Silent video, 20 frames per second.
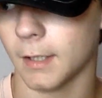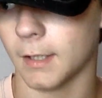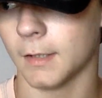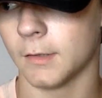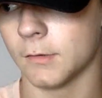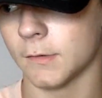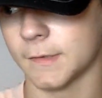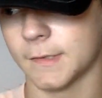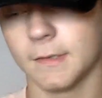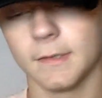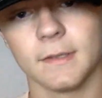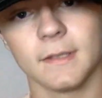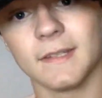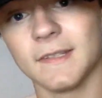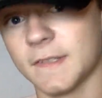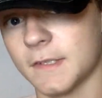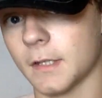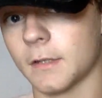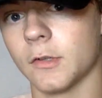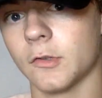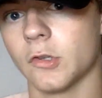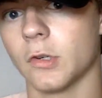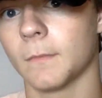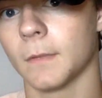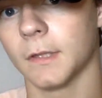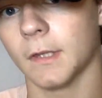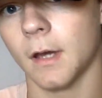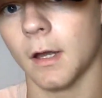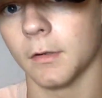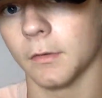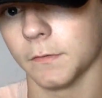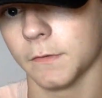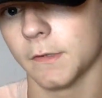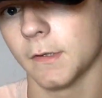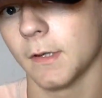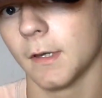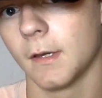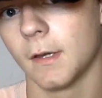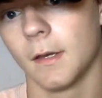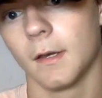It just, signature McDonald's.
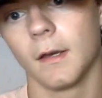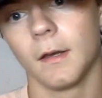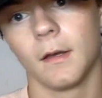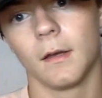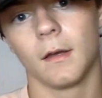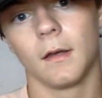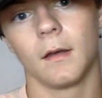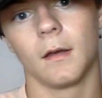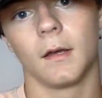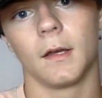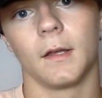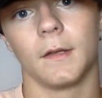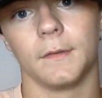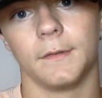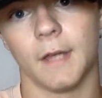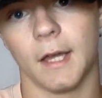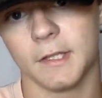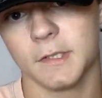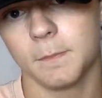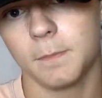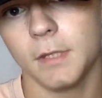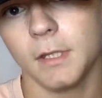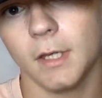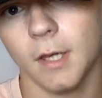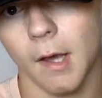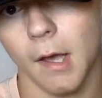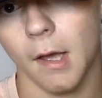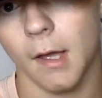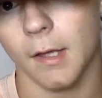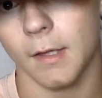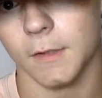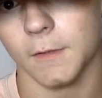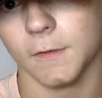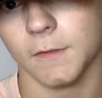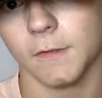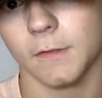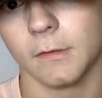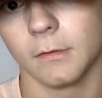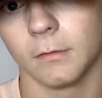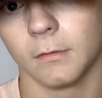That's
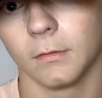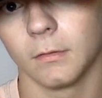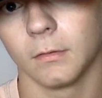because